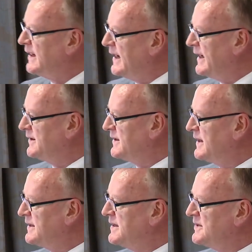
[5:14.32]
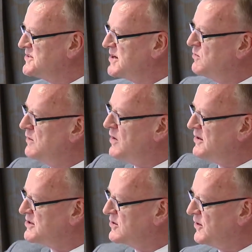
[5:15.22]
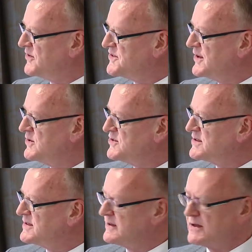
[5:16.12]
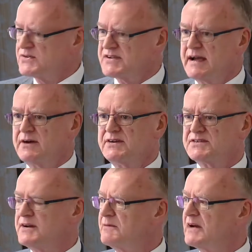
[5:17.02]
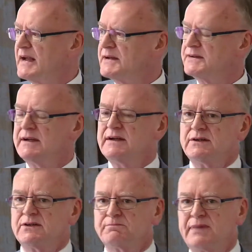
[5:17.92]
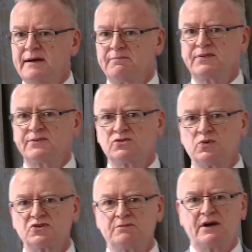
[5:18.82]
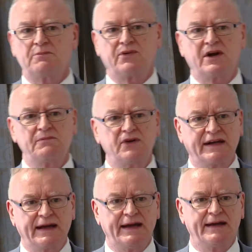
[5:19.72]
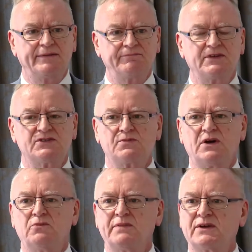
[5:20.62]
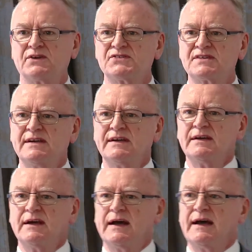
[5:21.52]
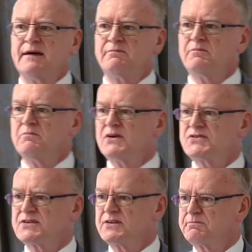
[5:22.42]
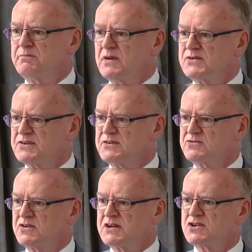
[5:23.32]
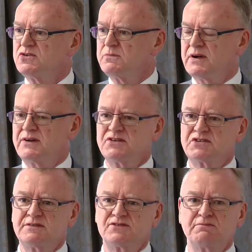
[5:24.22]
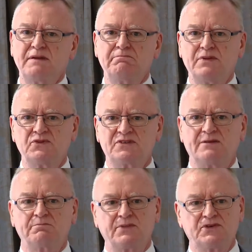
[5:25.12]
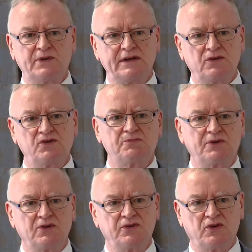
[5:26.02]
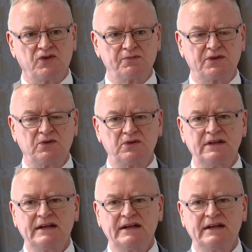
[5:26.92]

And so we worked across those areas. And I'm glad that Pap talked about primary care as well, because most of the traditional partnerships have been built up between hospital and hospital.